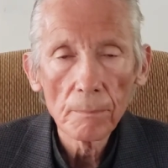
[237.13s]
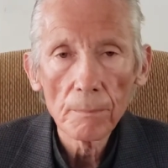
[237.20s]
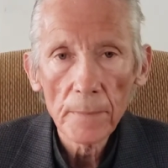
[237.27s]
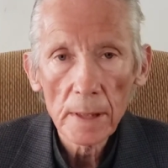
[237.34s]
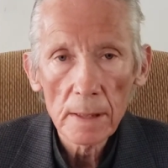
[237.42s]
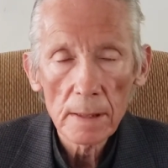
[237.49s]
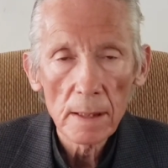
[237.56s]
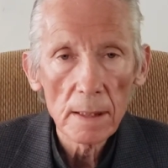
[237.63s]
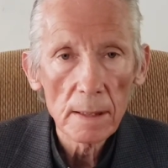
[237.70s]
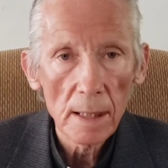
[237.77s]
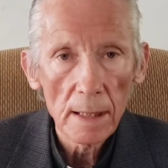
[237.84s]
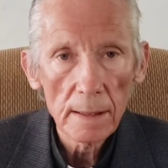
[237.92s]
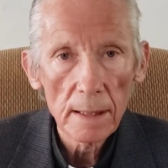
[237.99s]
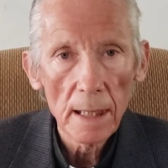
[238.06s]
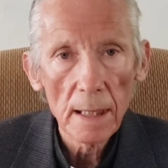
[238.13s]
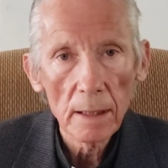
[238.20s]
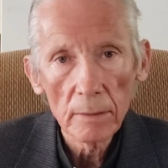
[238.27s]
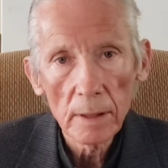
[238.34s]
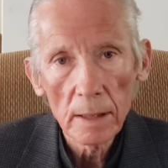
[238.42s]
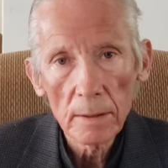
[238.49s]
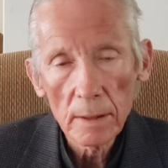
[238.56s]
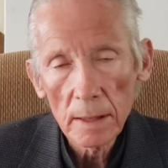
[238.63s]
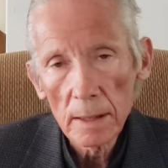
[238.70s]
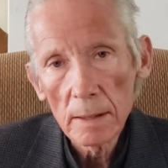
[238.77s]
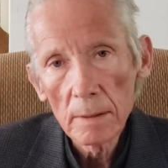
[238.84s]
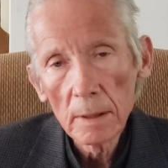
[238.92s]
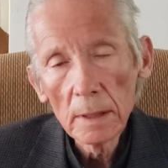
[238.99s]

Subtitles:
as they sat down and the